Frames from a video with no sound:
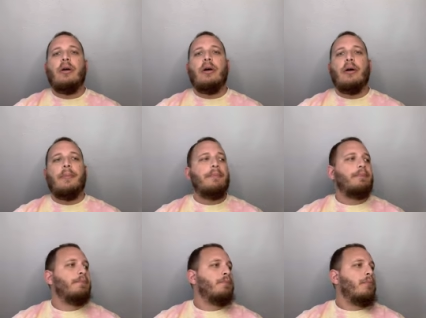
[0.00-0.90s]

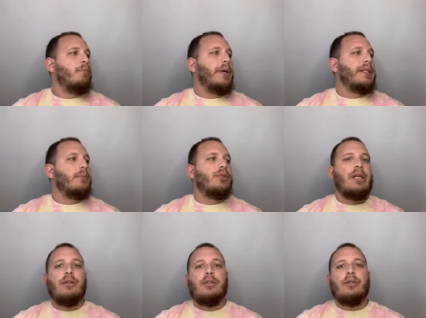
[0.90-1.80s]
um, make some
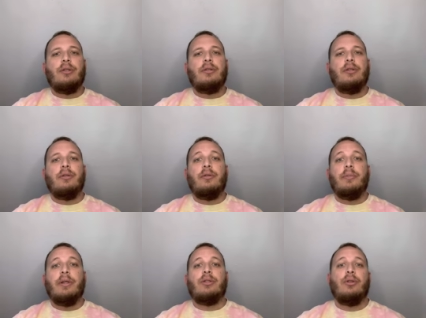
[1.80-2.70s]
changes, you know, to
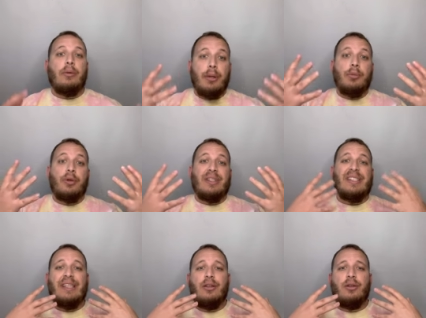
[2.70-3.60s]
make sure that people can
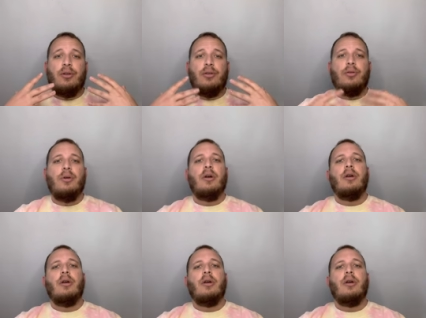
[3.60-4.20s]
see you.